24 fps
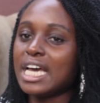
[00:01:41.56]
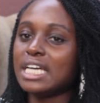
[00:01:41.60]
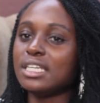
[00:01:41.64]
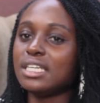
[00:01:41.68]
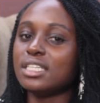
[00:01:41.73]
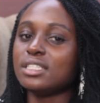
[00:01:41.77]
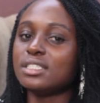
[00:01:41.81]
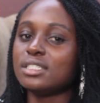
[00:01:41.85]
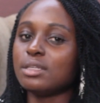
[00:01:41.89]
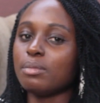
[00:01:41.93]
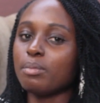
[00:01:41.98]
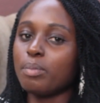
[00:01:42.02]
And
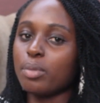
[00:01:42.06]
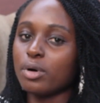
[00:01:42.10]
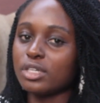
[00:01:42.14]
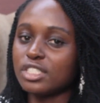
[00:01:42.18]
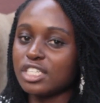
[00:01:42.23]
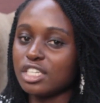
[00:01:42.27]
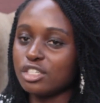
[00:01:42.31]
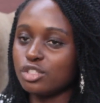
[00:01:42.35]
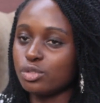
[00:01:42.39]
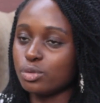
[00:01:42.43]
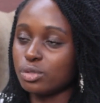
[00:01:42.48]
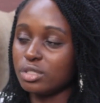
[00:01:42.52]
it's
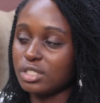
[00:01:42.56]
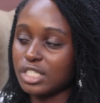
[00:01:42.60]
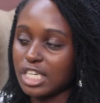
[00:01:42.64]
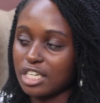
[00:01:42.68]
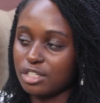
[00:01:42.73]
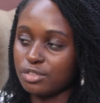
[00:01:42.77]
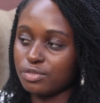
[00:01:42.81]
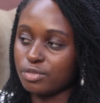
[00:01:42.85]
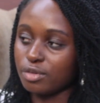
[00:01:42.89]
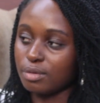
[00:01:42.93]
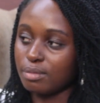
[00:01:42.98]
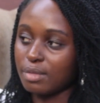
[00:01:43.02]
important to
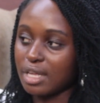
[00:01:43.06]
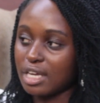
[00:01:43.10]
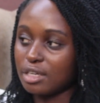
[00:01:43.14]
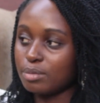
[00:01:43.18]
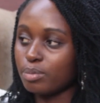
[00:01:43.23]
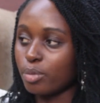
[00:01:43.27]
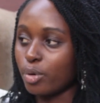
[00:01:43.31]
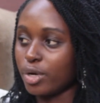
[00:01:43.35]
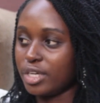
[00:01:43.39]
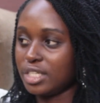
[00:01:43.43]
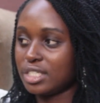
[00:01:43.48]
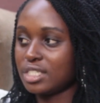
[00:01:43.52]
start from that
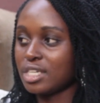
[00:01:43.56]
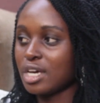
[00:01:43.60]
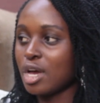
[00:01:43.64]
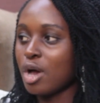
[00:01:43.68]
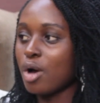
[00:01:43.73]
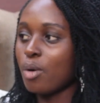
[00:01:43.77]
point.